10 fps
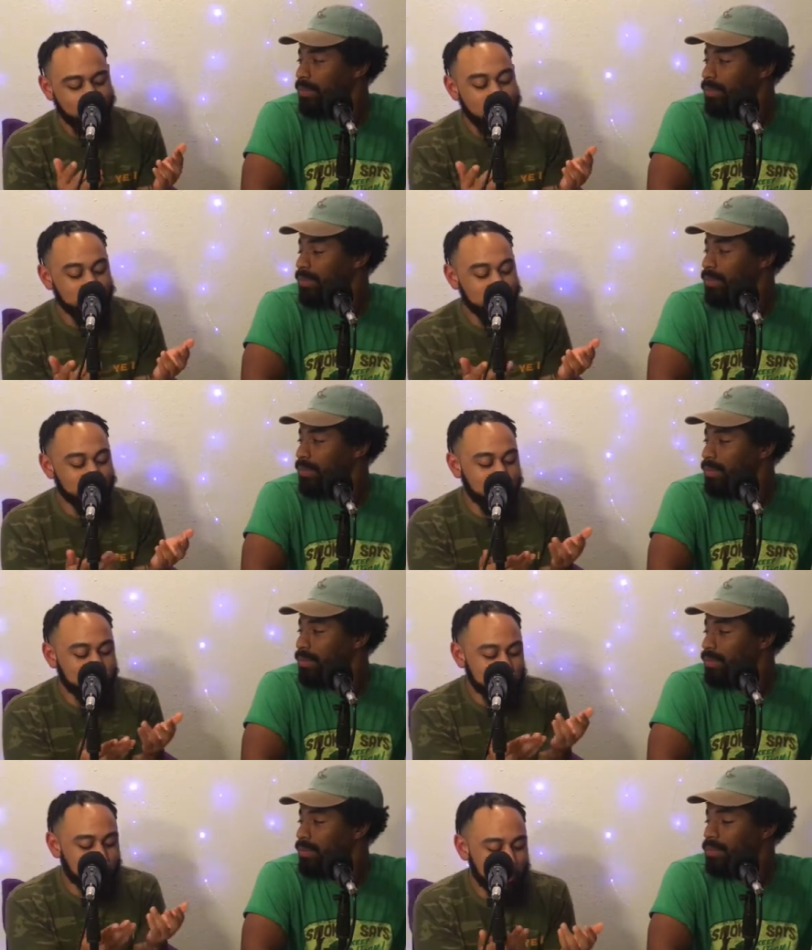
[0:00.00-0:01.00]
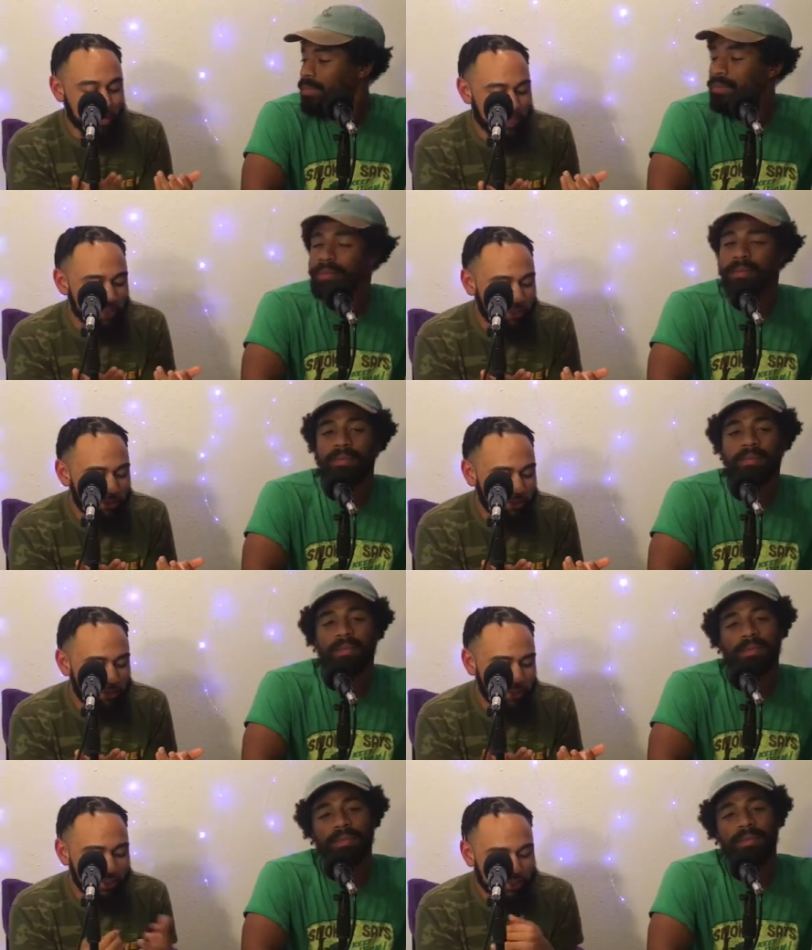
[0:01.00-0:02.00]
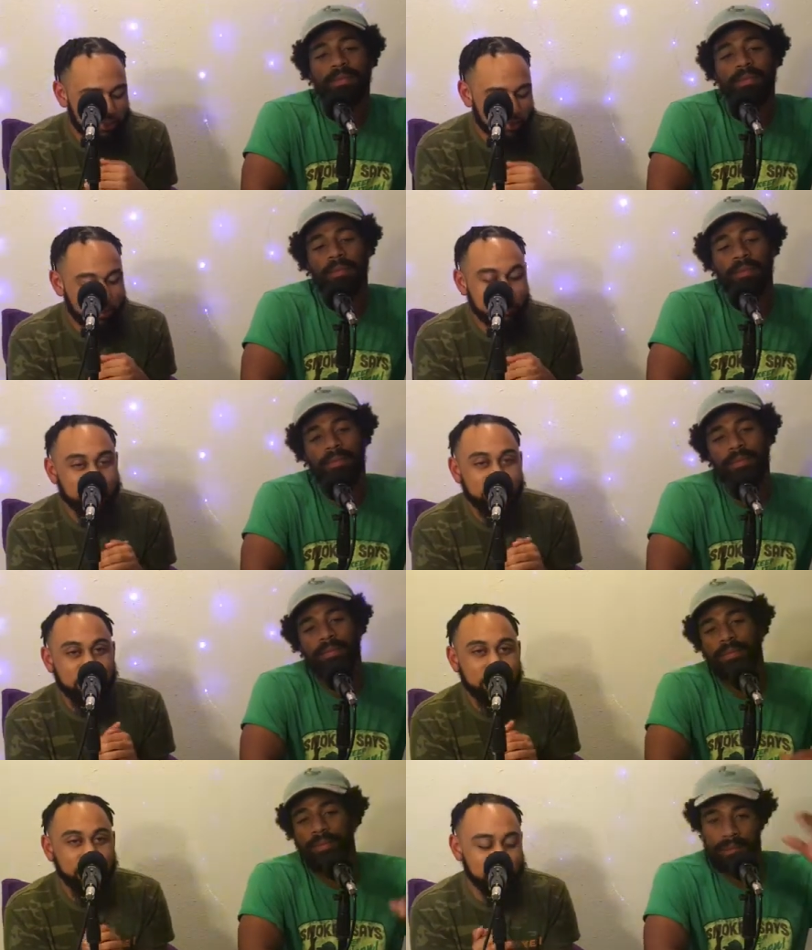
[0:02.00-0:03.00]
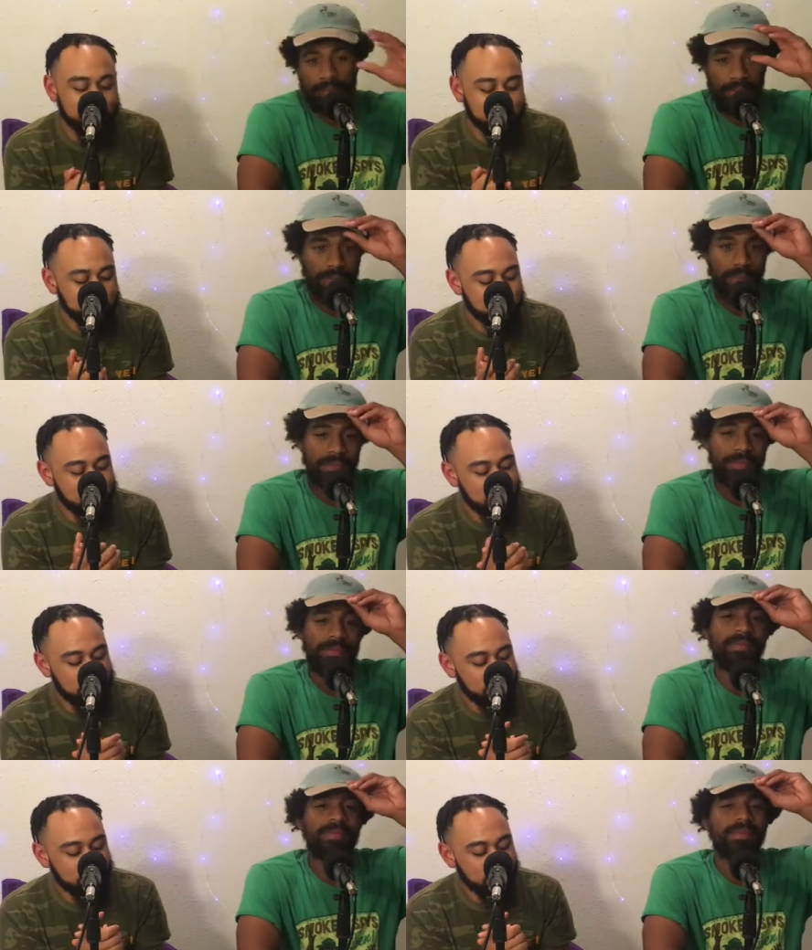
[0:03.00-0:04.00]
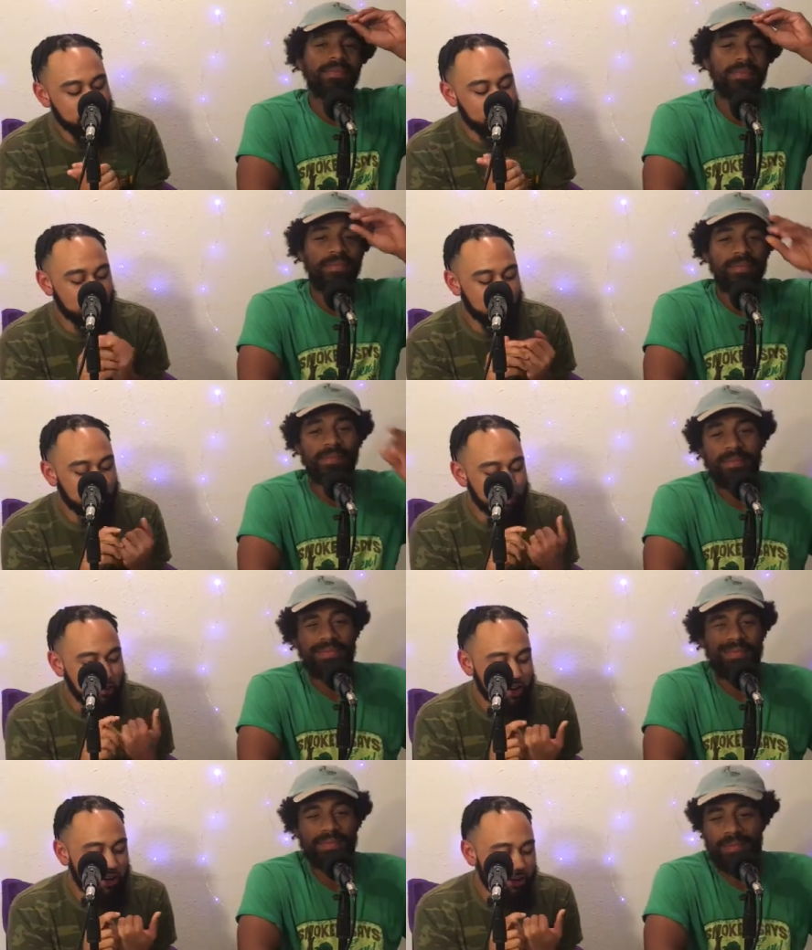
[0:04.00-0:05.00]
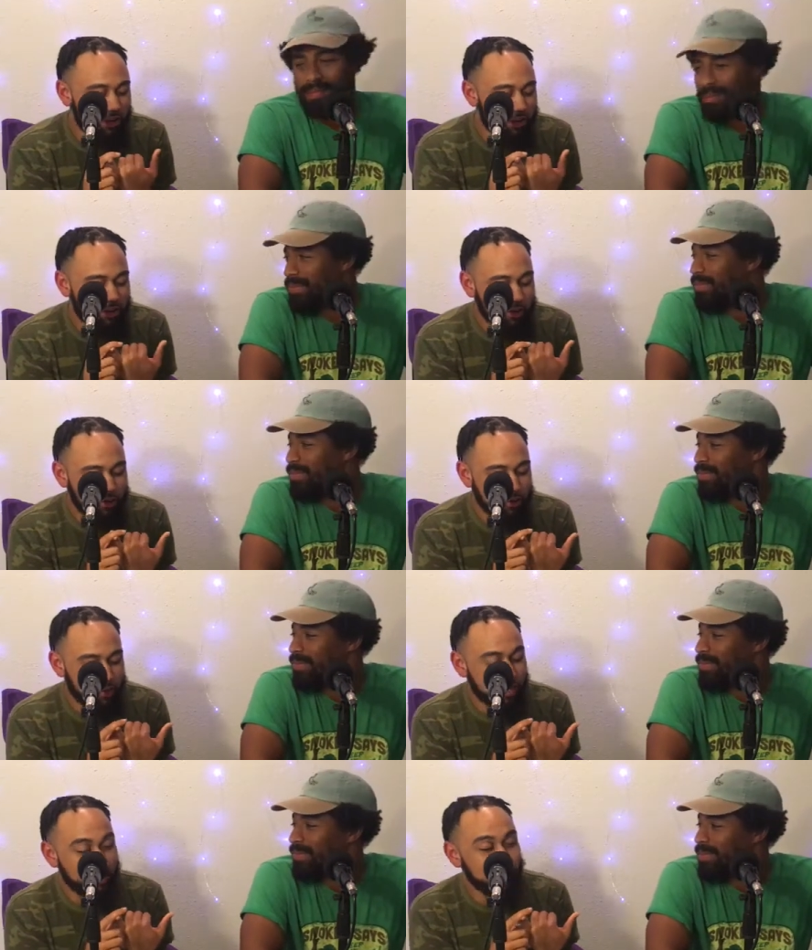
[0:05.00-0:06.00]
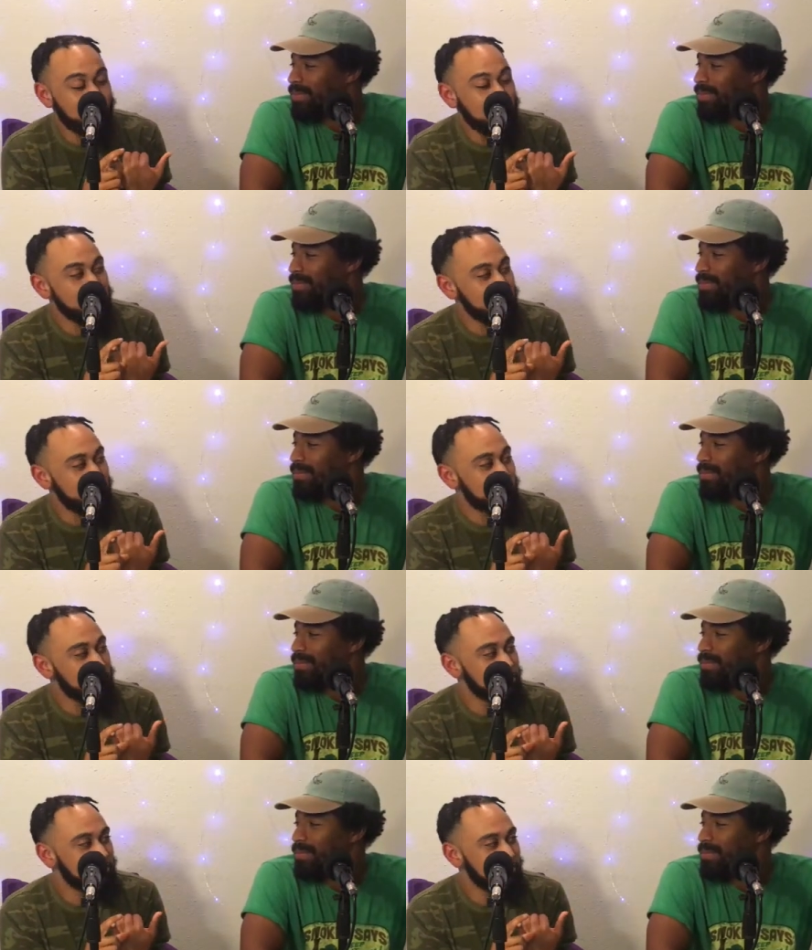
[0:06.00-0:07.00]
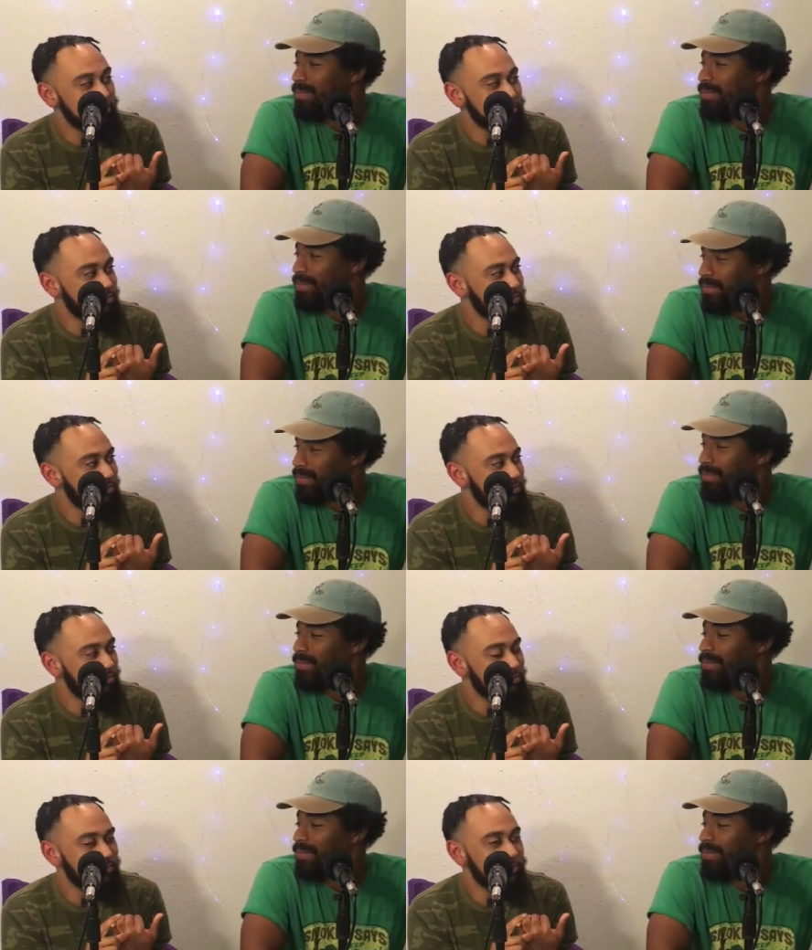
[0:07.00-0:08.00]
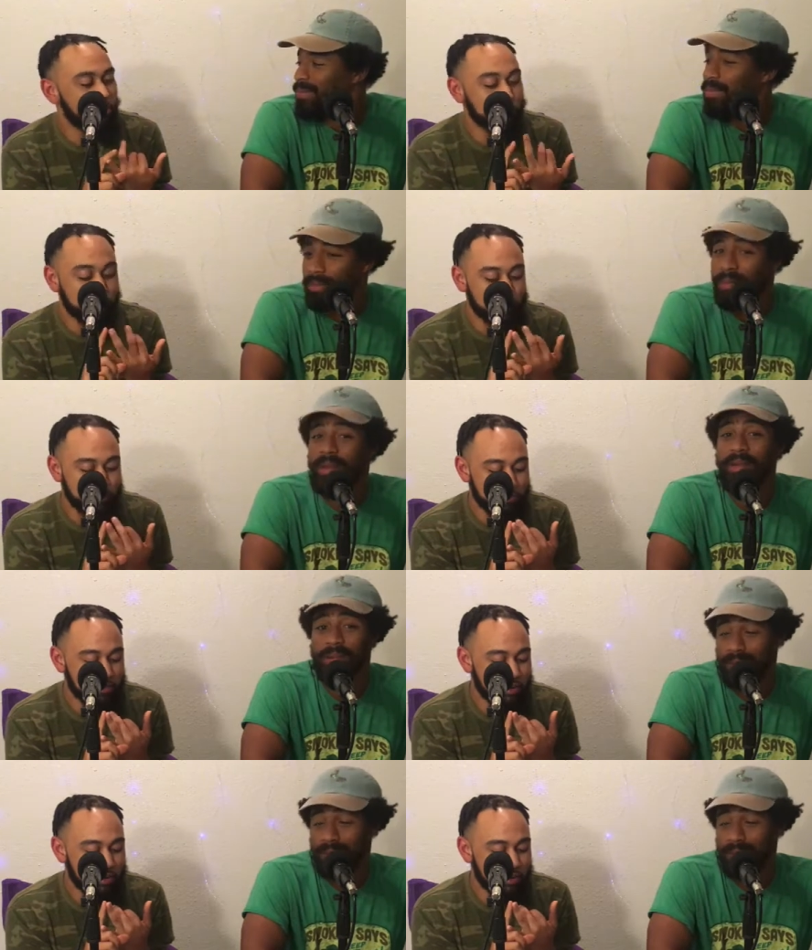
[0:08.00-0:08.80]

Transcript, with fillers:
Speaker 1: all of these questions are pretty easy, but it's just questions nonetheless. Number one, do you think he's a Hall of Famer? Number two, yes.